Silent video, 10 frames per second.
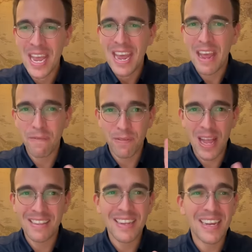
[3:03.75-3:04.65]
If
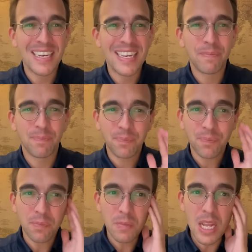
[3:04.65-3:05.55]
that's the idea,
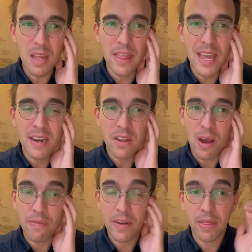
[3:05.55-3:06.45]
then you
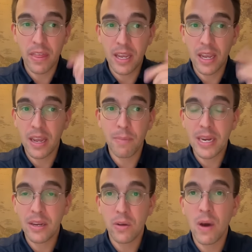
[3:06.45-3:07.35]
have nothing. I
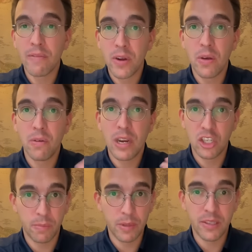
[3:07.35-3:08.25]
mean, you have no
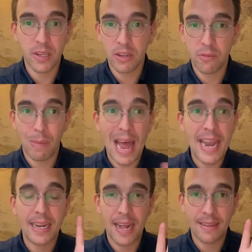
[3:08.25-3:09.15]
legitimacy on this
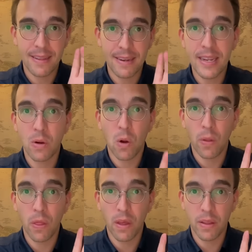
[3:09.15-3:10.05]
planet. That's the
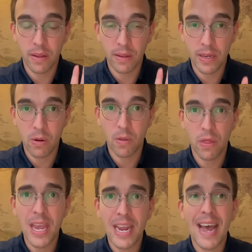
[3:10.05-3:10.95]
neocon
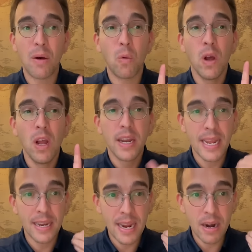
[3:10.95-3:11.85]
thing. Now,
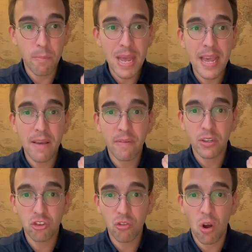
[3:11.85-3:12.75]
they are making very
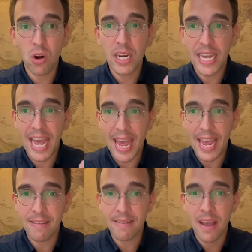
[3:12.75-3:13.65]
strongly the
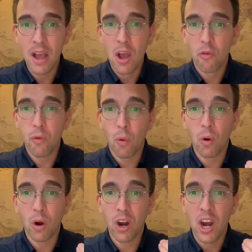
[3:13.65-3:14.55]
case
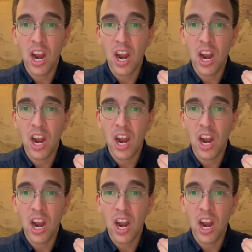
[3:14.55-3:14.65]
for